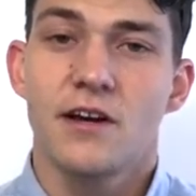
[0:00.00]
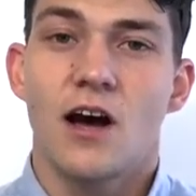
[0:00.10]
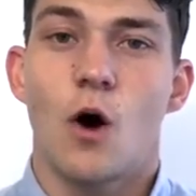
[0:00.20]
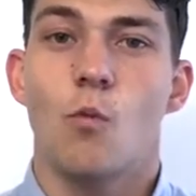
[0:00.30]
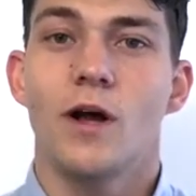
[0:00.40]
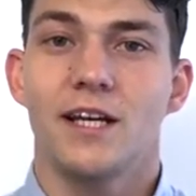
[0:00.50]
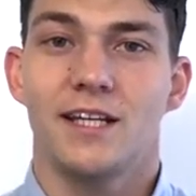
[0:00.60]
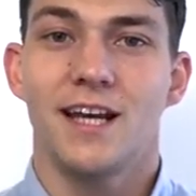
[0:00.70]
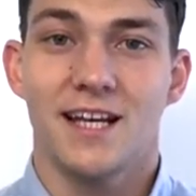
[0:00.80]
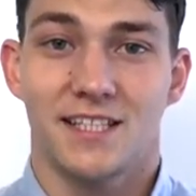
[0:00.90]
And when it
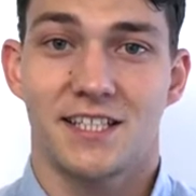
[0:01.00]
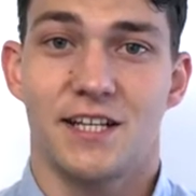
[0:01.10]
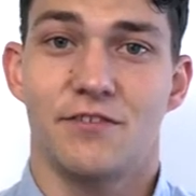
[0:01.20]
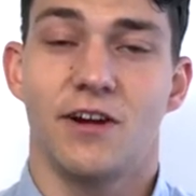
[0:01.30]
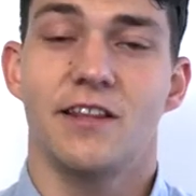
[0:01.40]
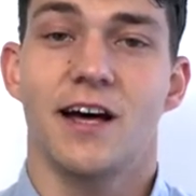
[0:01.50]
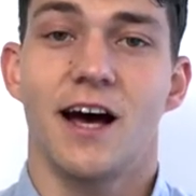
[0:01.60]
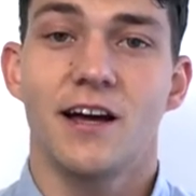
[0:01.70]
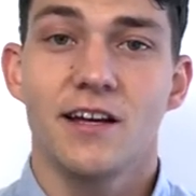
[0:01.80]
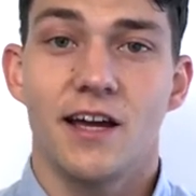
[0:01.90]
gets stiff like
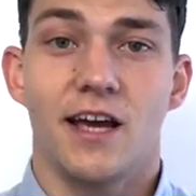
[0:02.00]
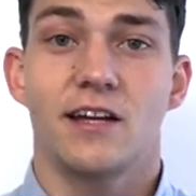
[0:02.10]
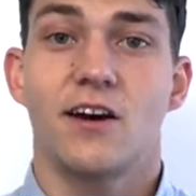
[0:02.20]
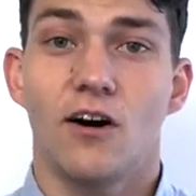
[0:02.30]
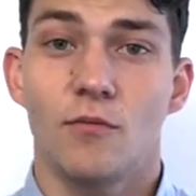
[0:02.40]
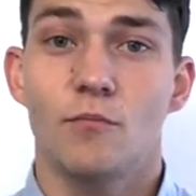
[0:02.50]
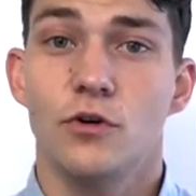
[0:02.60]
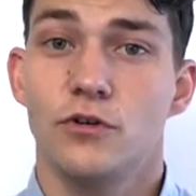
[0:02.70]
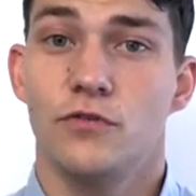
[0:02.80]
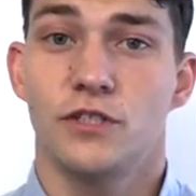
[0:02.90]
that, it can't
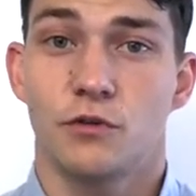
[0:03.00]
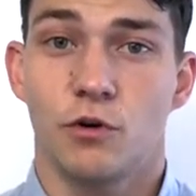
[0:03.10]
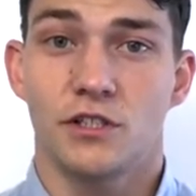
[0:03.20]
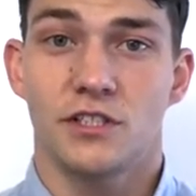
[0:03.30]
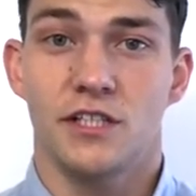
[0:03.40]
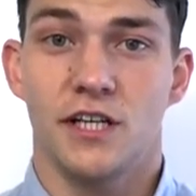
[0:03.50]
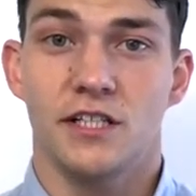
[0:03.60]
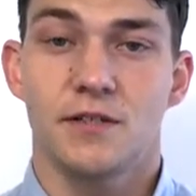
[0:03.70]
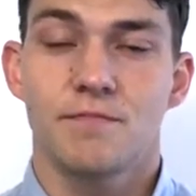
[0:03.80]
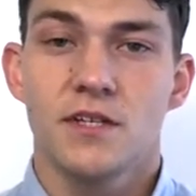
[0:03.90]
move as it once did.